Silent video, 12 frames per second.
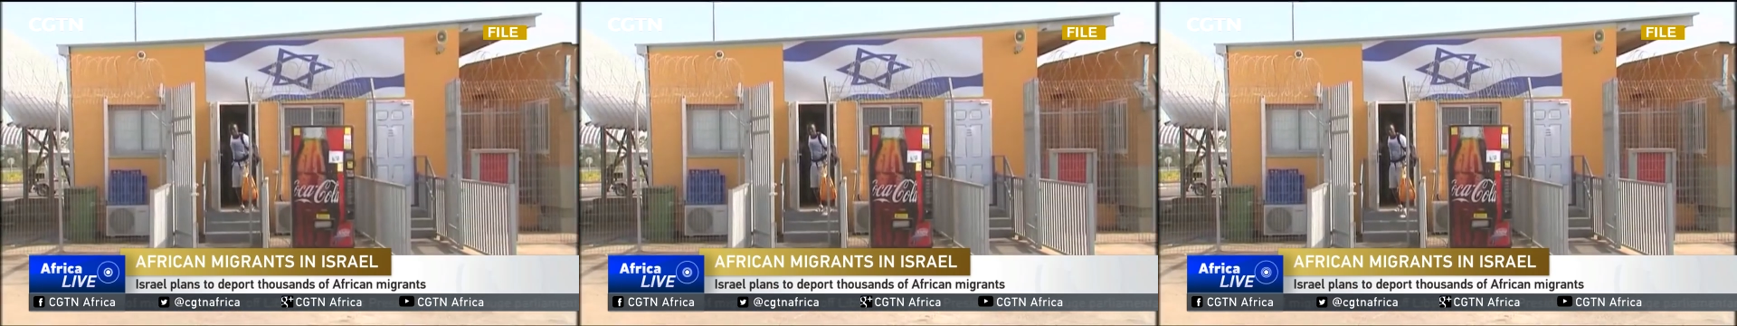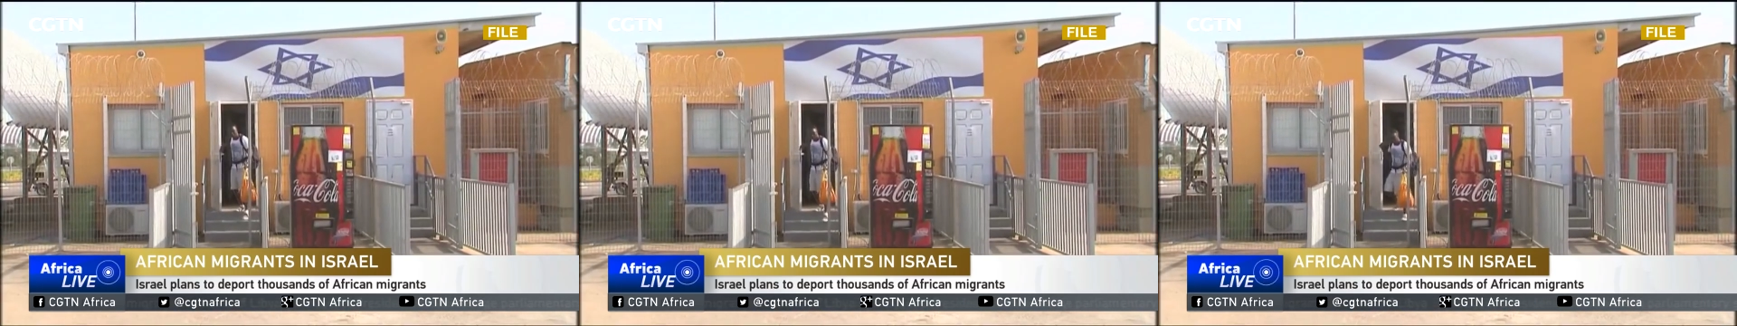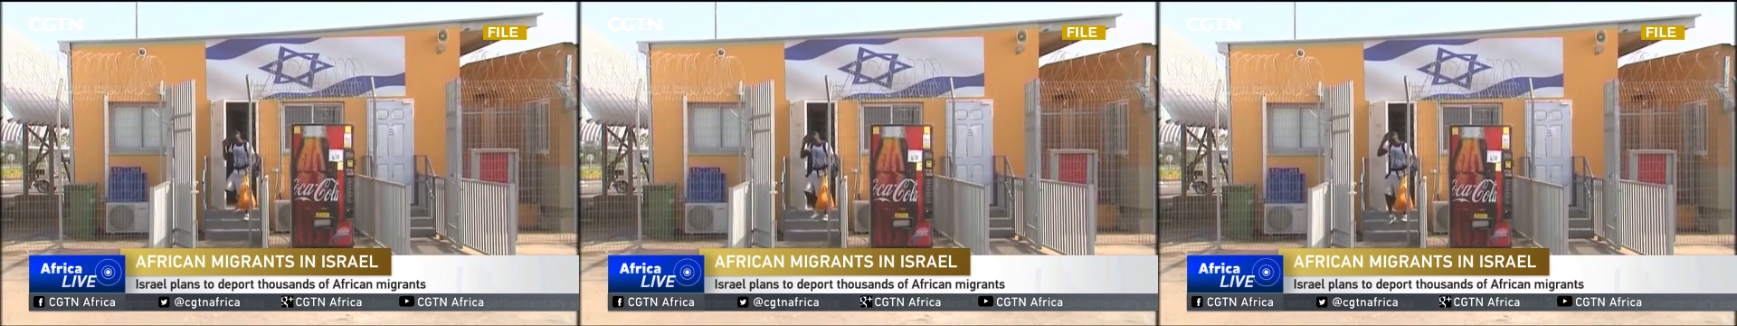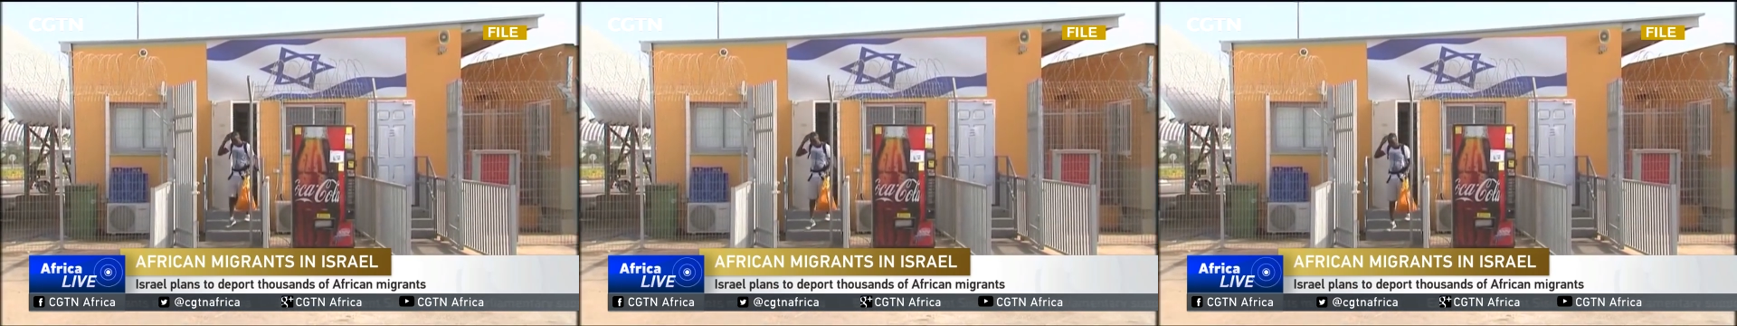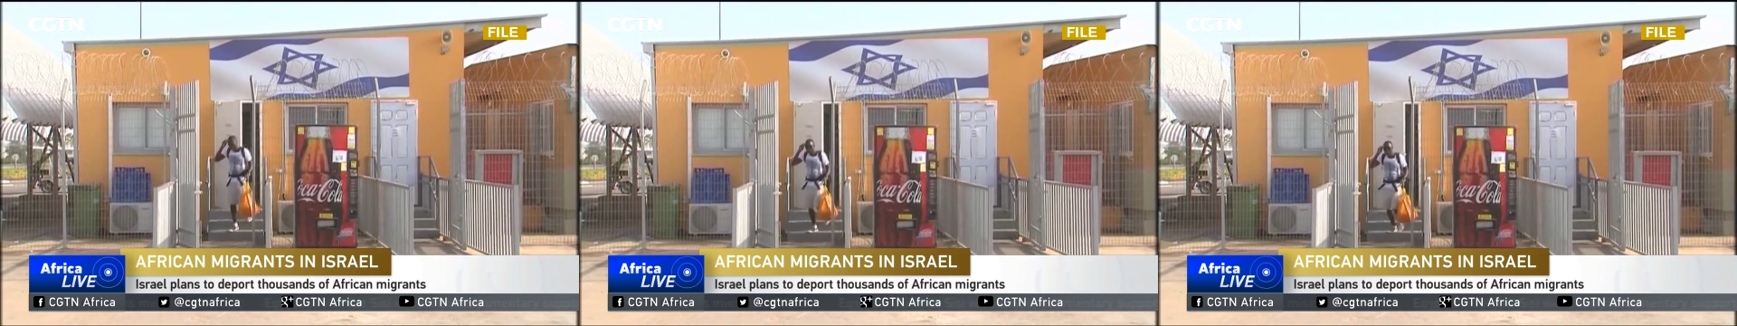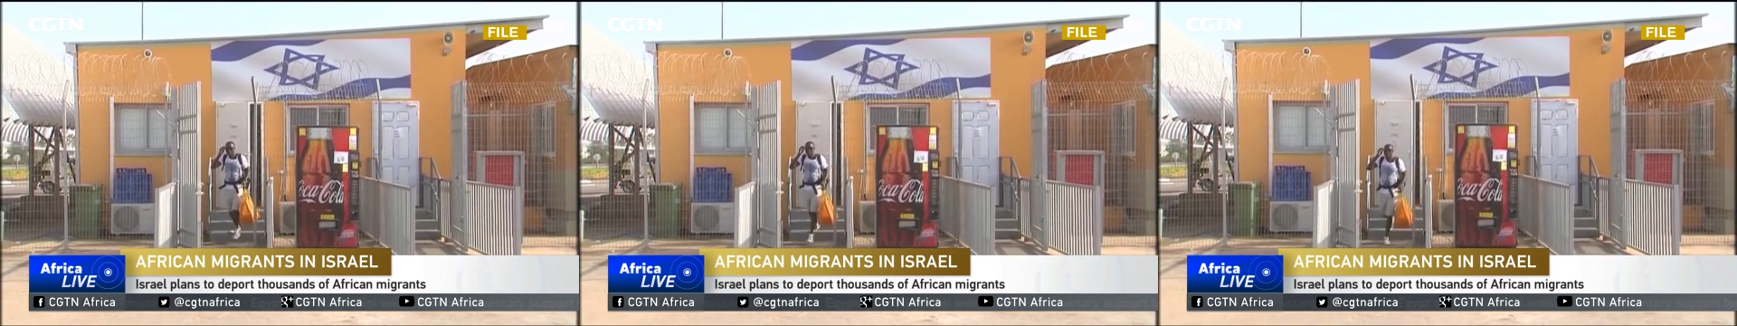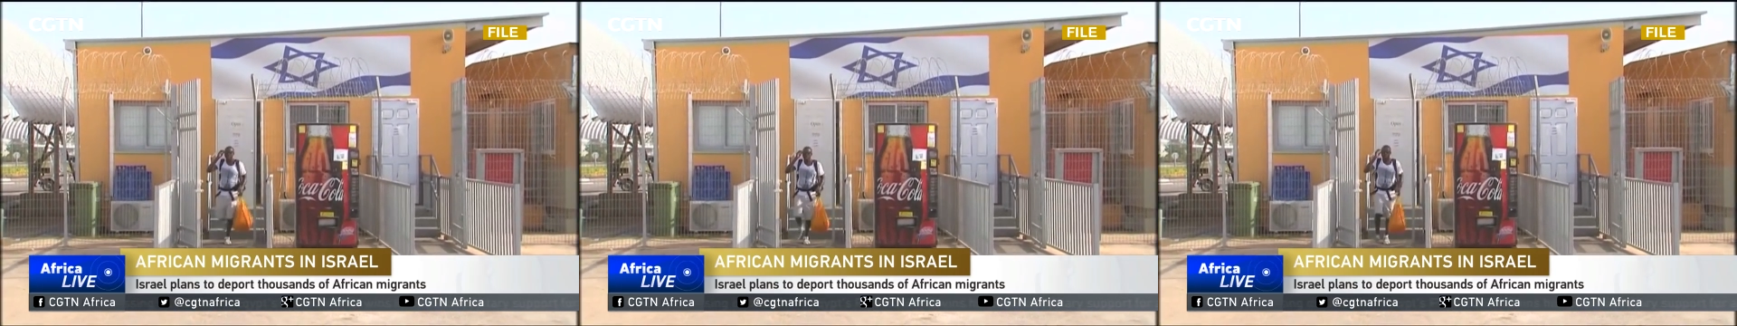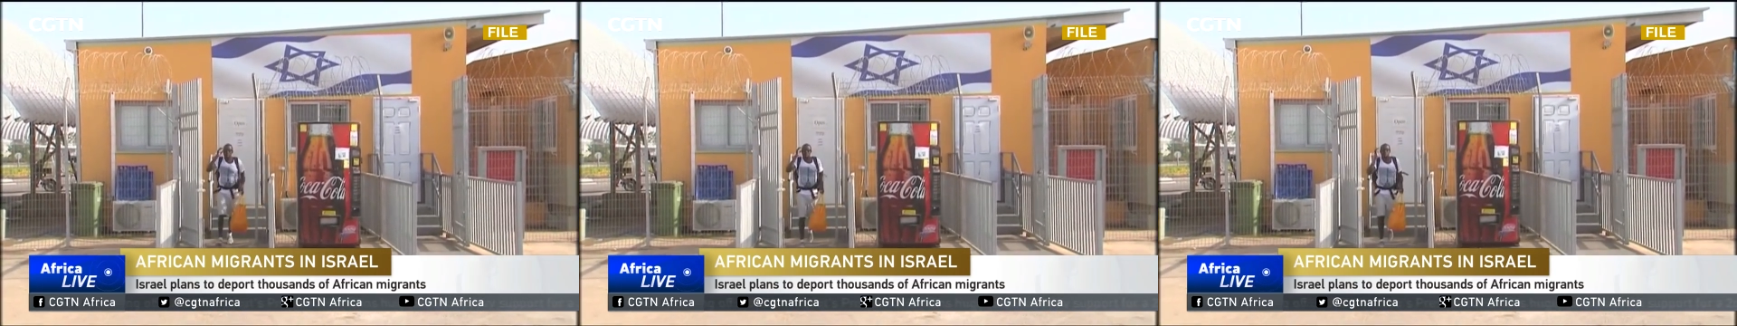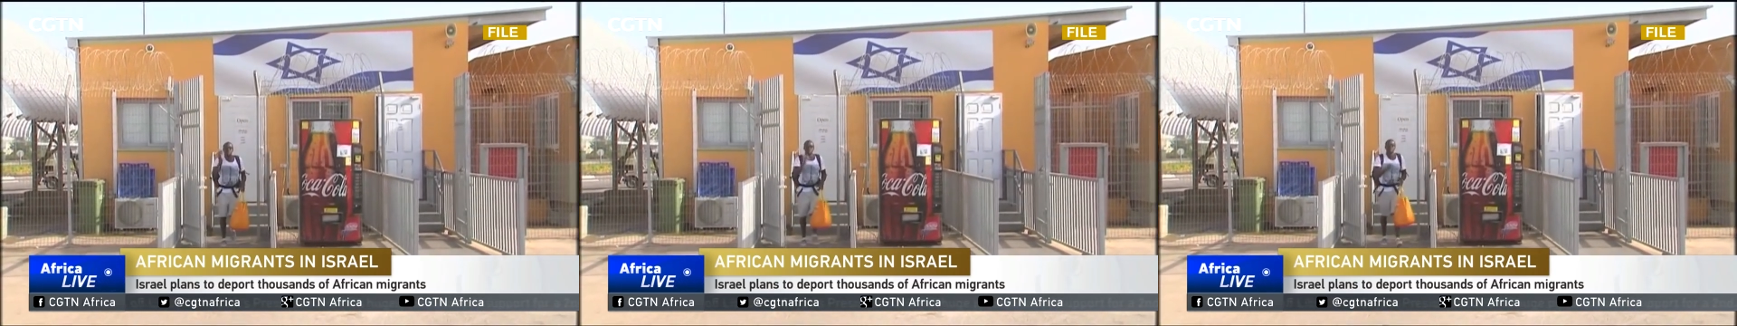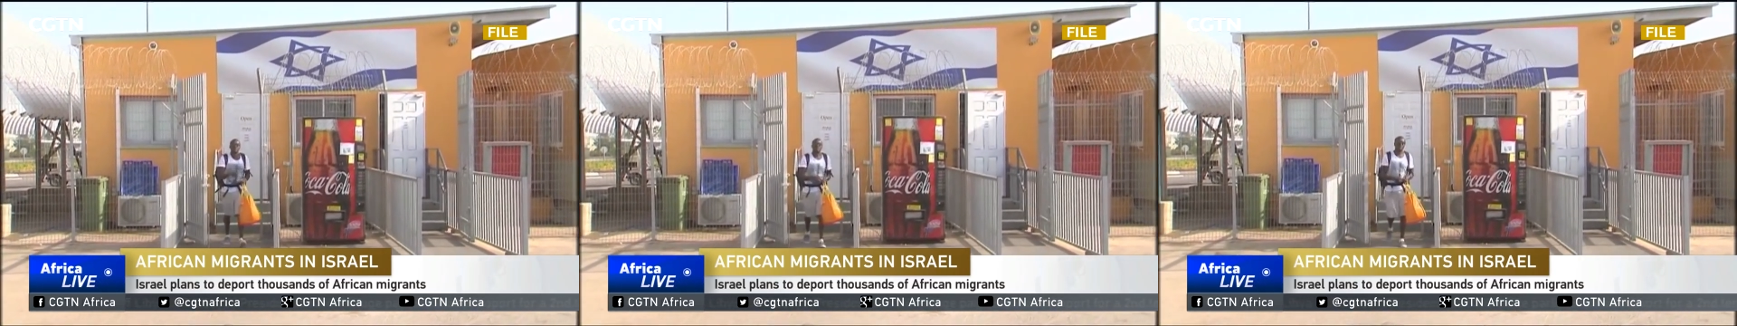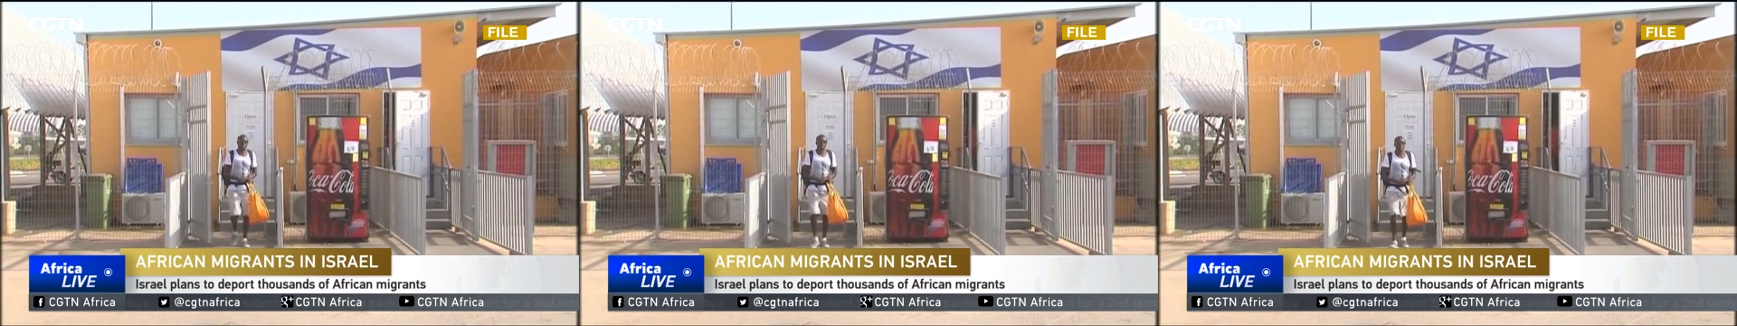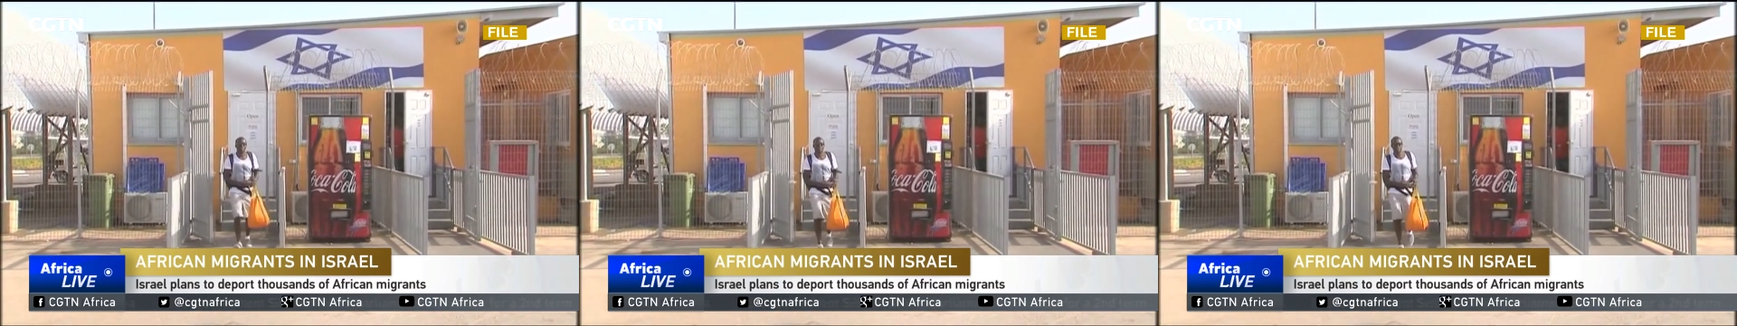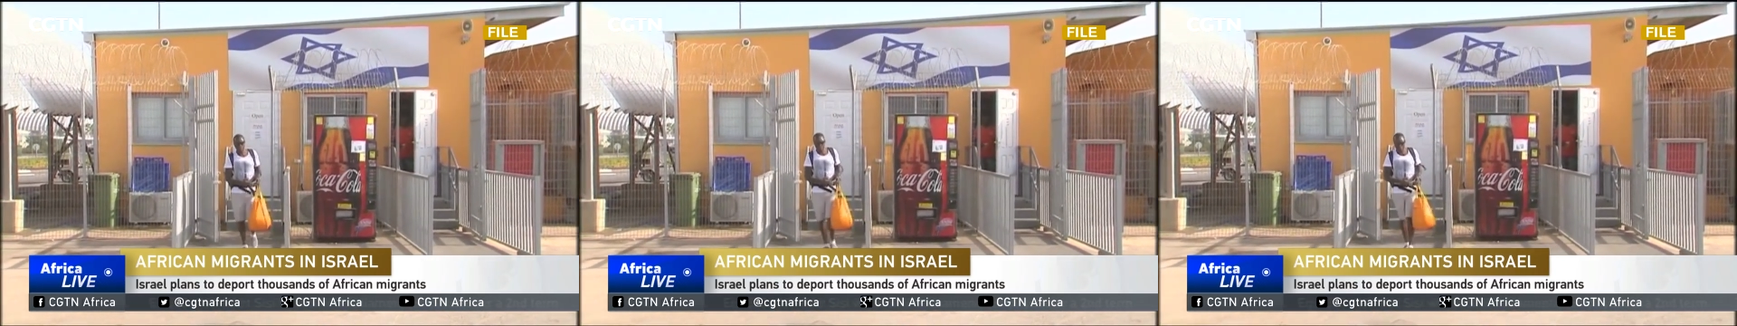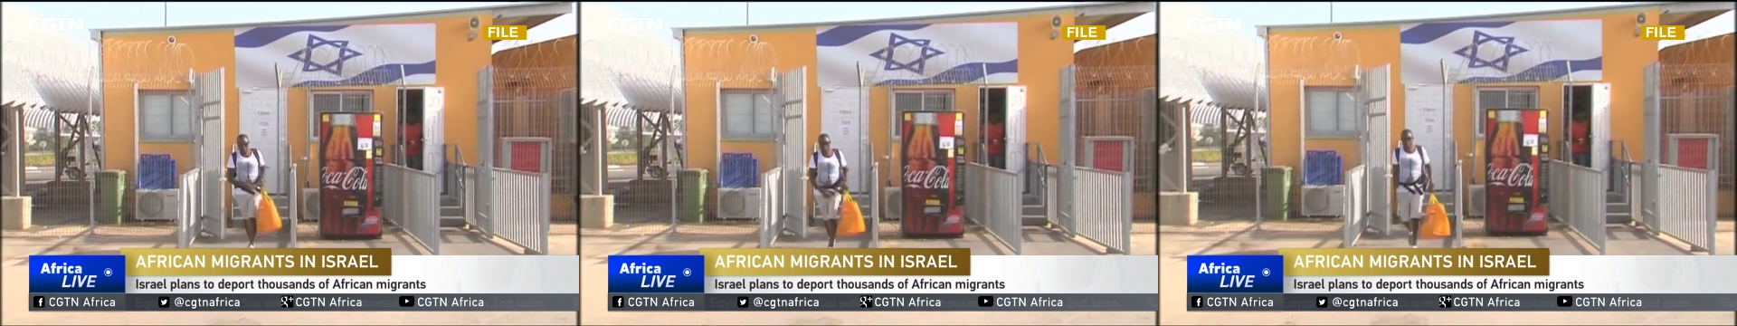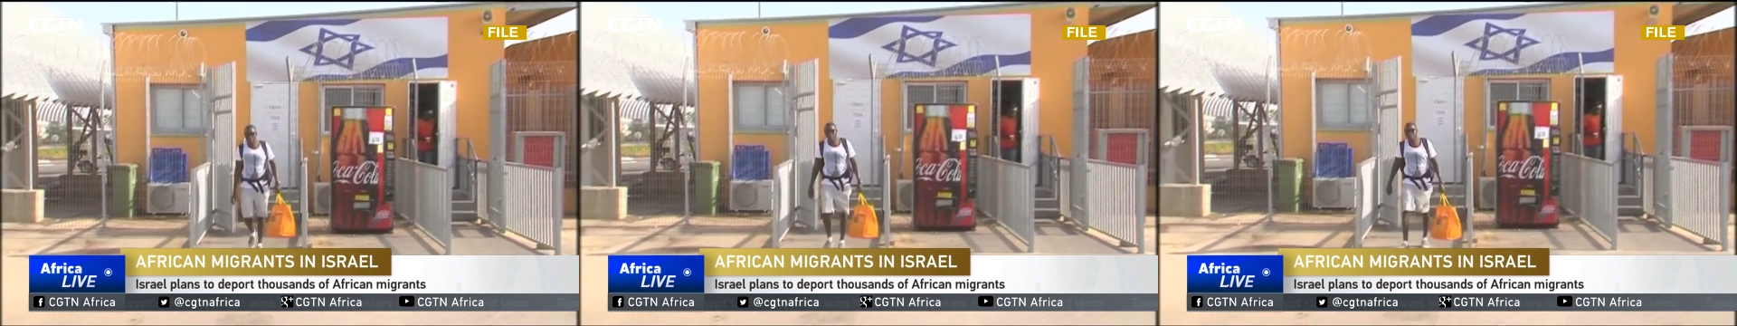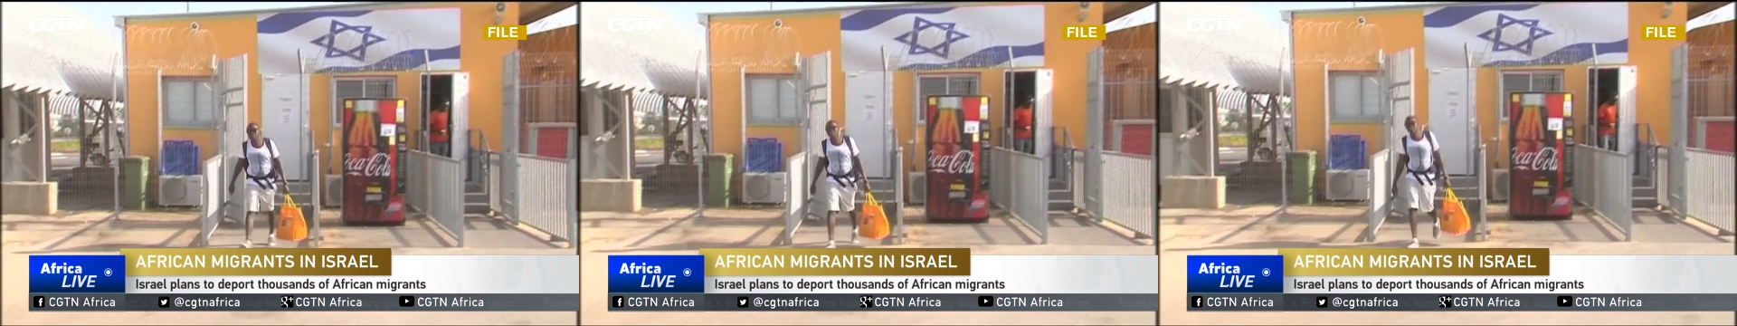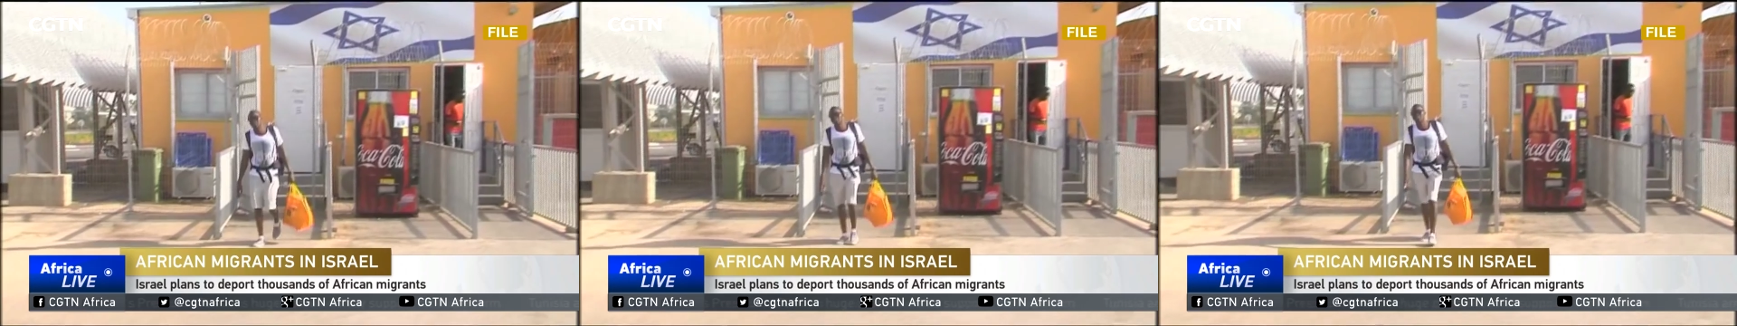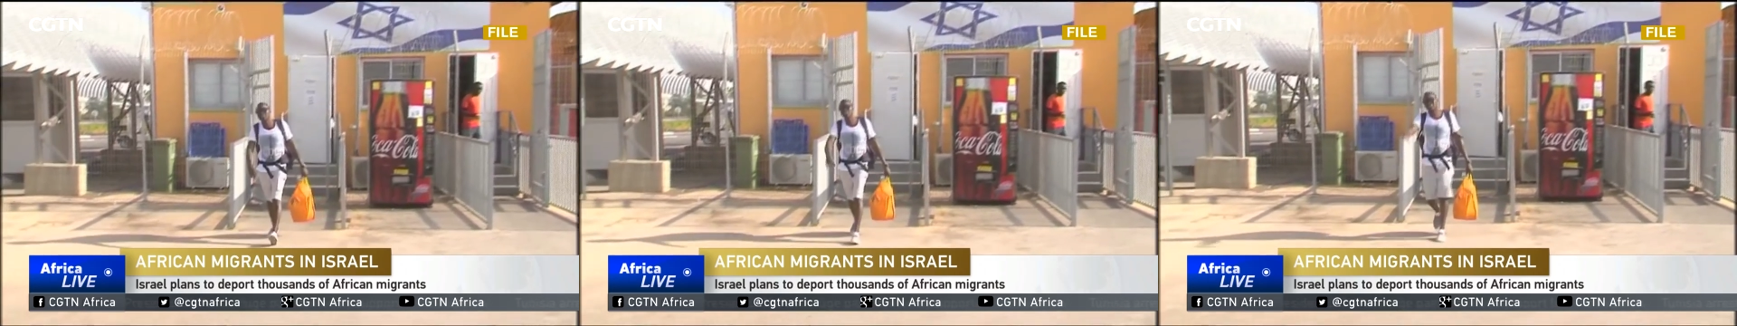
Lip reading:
No face is visible, so there are no lips to read.